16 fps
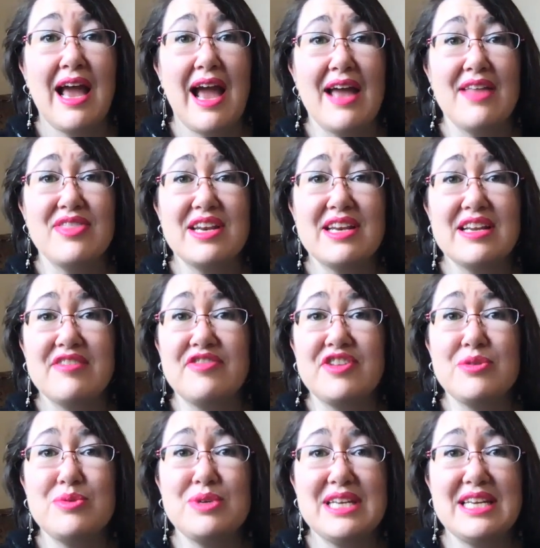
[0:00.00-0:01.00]
and that if
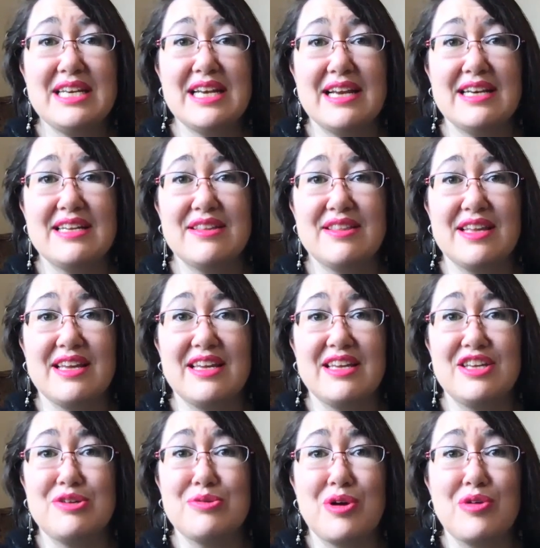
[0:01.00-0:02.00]
you need
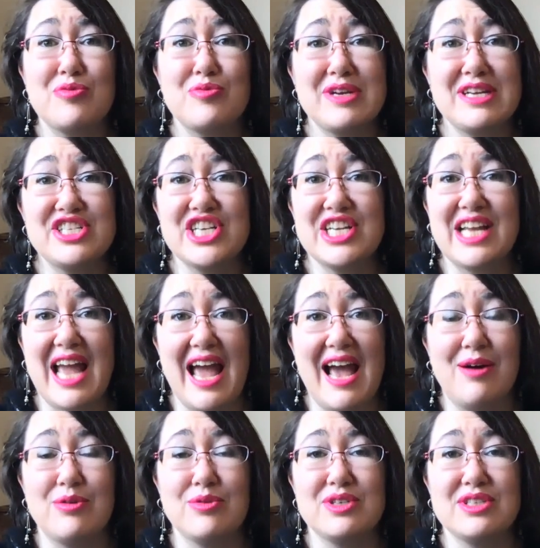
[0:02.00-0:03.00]
anything, you are reaching
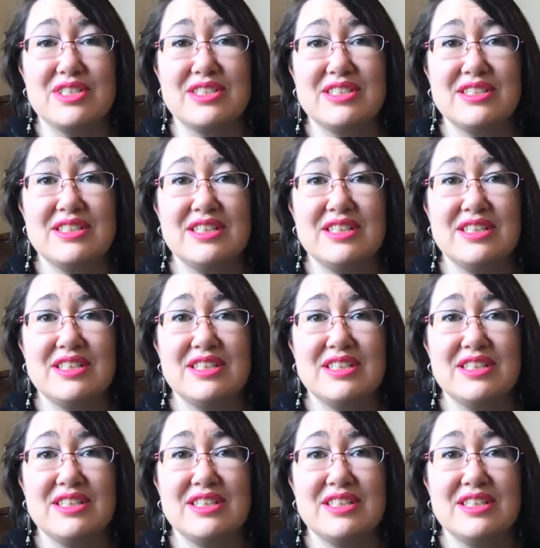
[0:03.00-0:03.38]
out